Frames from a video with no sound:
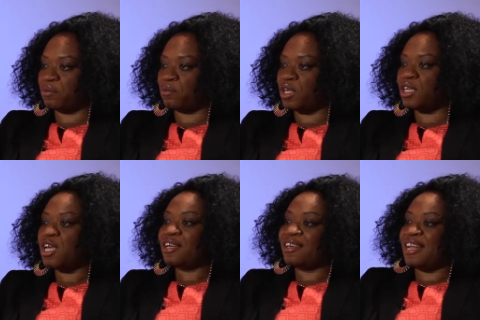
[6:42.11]
What
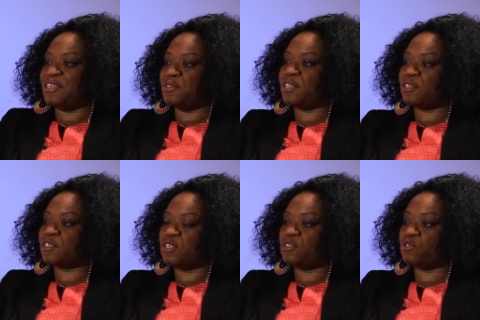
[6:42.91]
can I do that's going
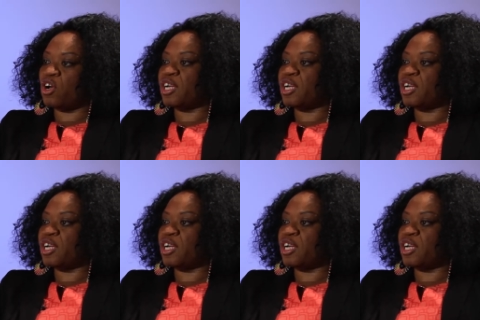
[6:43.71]
to draw